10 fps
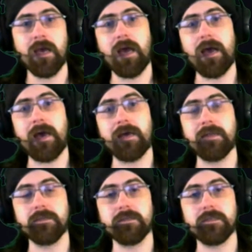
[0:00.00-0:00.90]

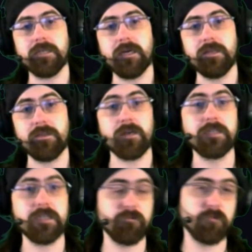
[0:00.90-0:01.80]
And the
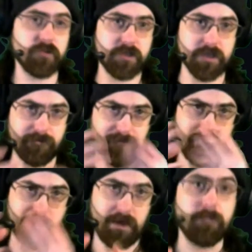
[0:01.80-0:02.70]
idea was that
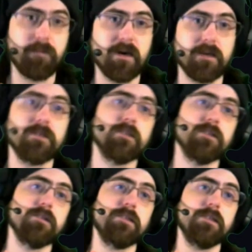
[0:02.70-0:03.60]
in
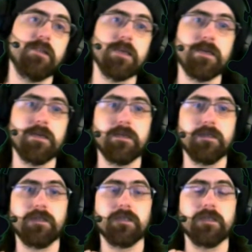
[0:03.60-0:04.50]
Parkinson's,
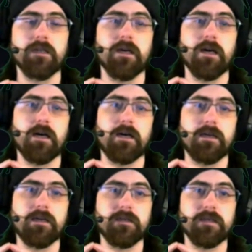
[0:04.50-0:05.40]
these
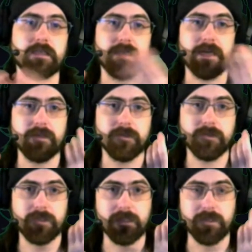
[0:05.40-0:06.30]

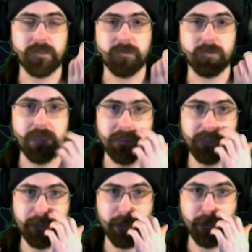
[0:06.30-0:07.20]
cells in the
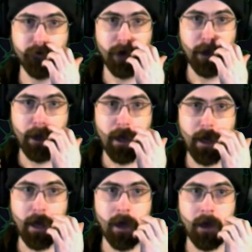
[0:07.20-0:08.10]
substantia nigra
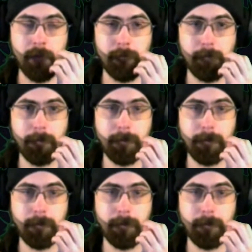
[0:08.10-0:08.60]
um,